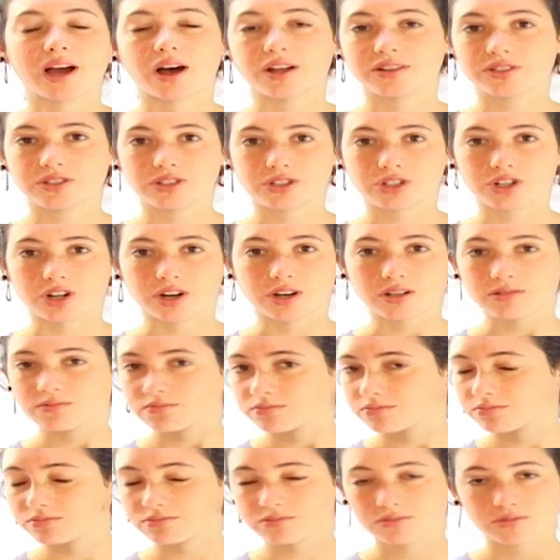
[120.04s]
aunt's turn.
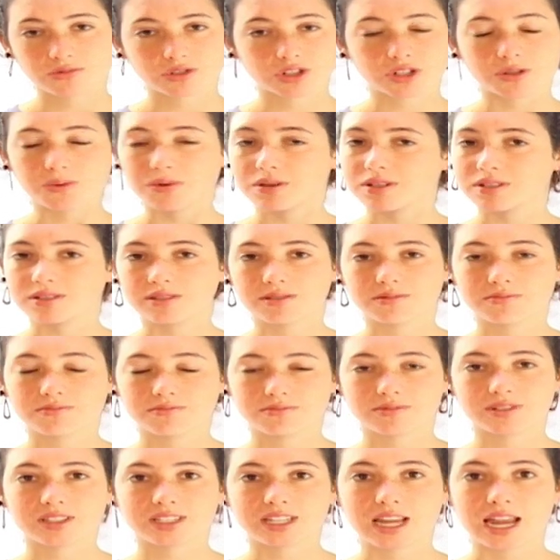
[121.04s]
She was
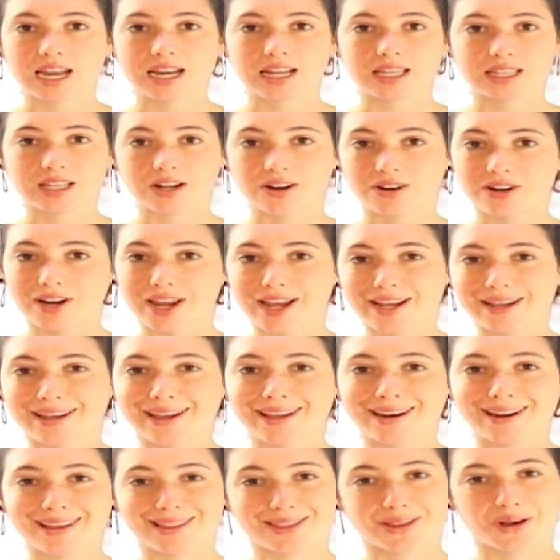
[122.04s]
standing there
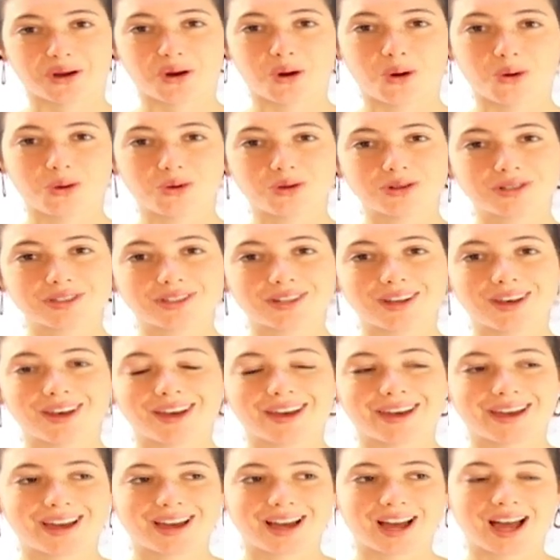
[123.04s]
naked in the cold,
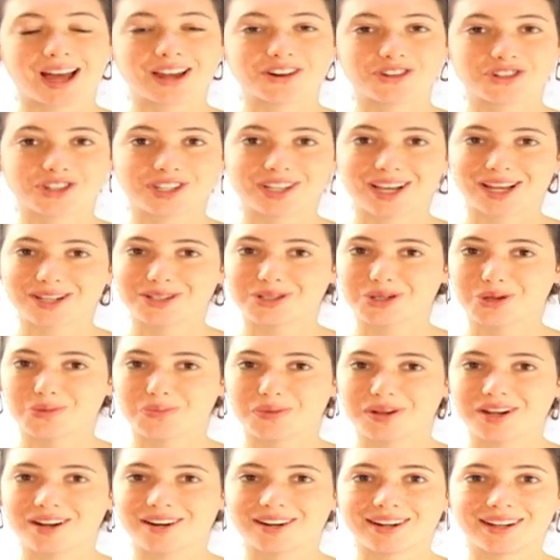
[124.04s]
and she gets her
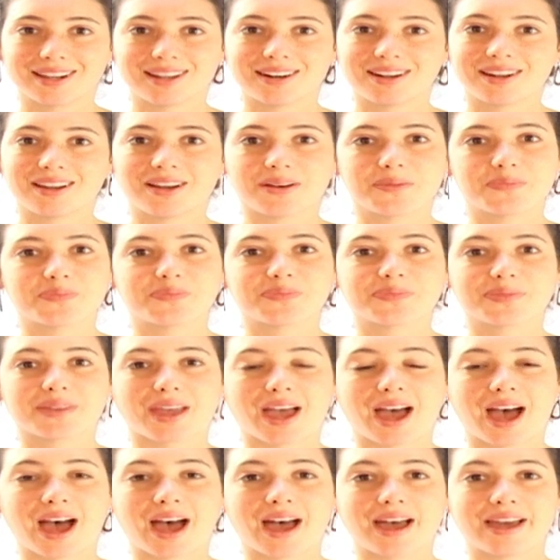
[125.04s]
period.
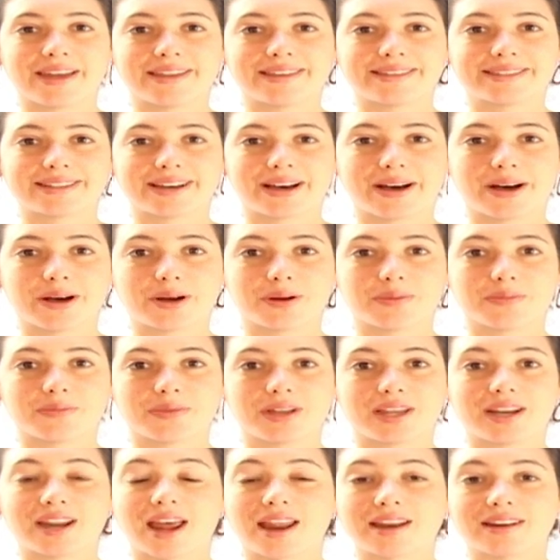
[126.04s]
And
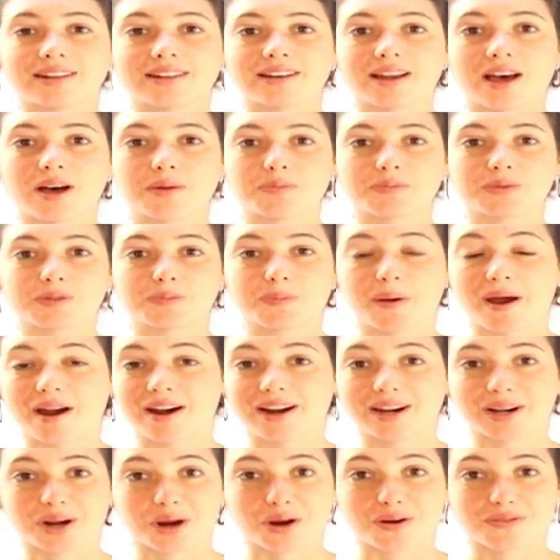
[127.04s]
it ended up
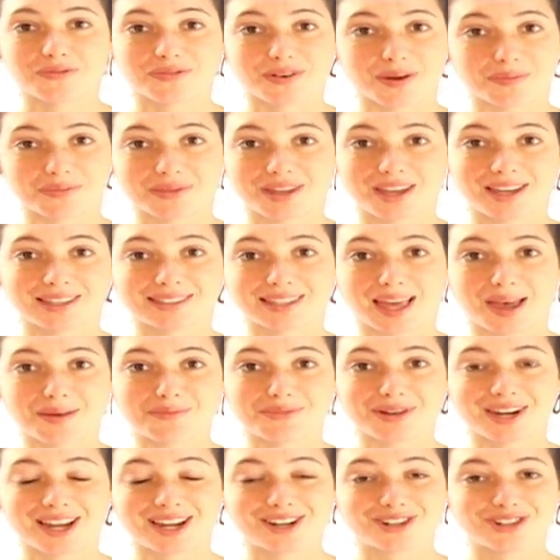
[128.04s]
sparing her from the
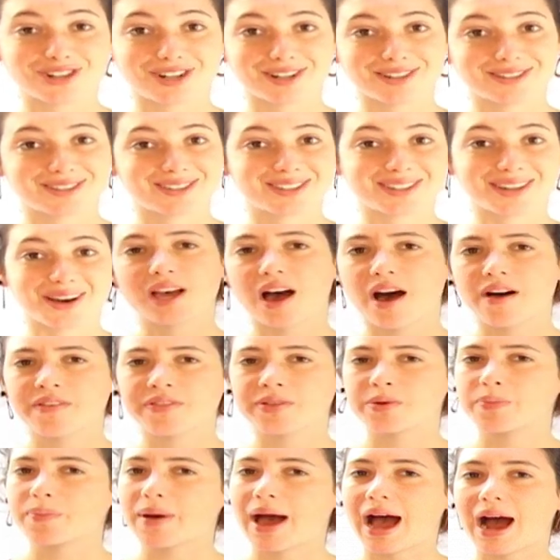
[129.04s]
examination. Beyond
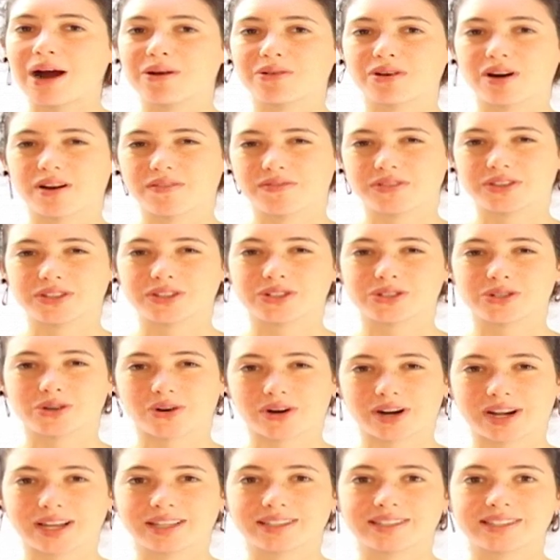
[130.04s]
the power of the
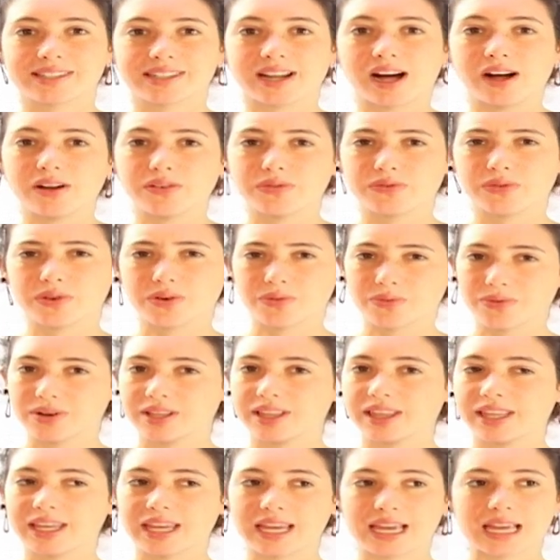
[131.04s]
story itself, what
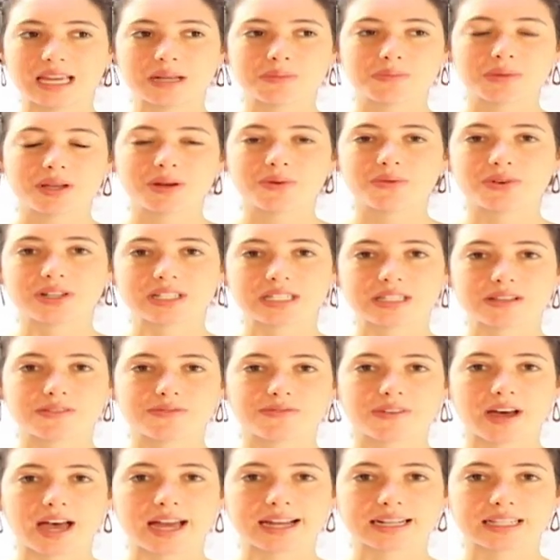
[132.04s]
really hit me was the
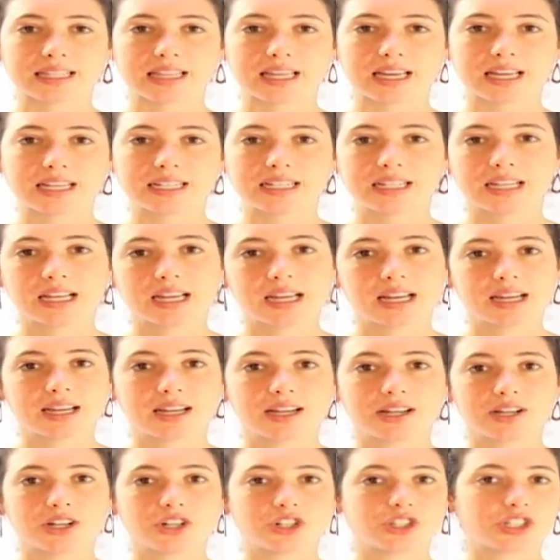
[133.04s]
fact that
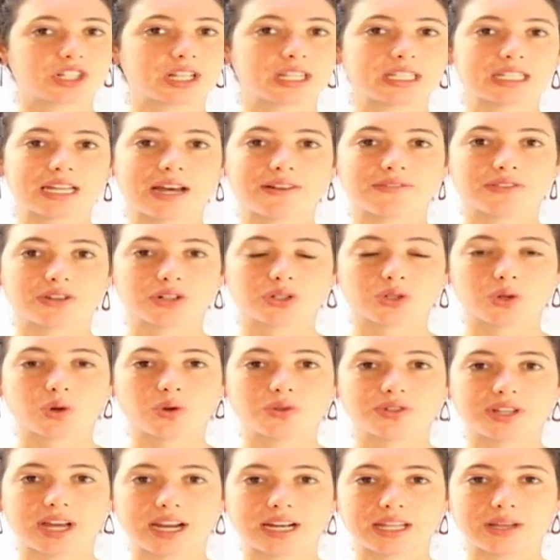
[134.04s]
she had never
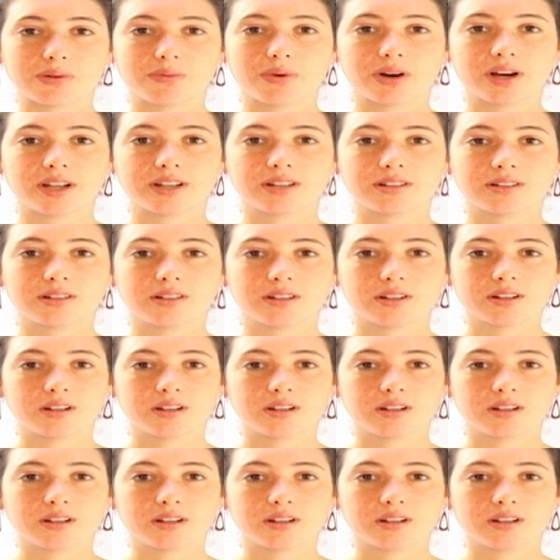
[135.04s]
told anyone